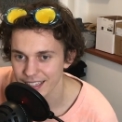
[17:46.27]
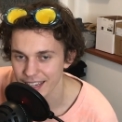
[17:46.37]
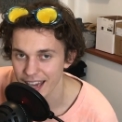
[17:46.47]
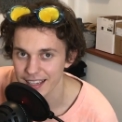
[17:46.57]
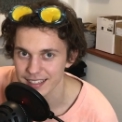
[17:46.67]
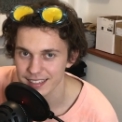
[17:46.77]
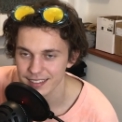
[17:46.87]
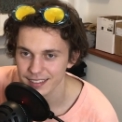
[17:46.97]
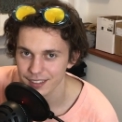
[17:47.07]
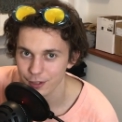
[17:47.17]
Nice.
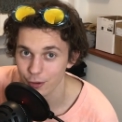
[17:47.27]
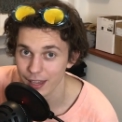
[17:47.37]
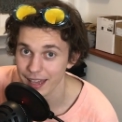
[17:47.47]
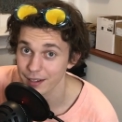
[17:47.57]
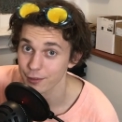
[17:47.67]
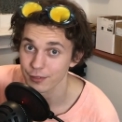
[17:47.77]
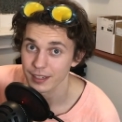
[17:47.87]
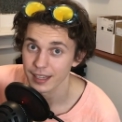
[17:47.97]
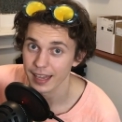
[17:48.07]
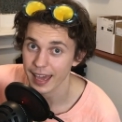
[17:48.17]
Creative.
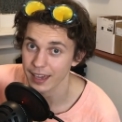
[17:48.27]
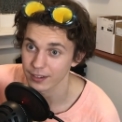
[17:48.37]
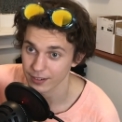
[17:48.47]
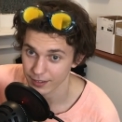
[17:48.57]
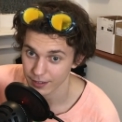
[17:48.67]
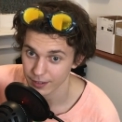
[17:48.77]
And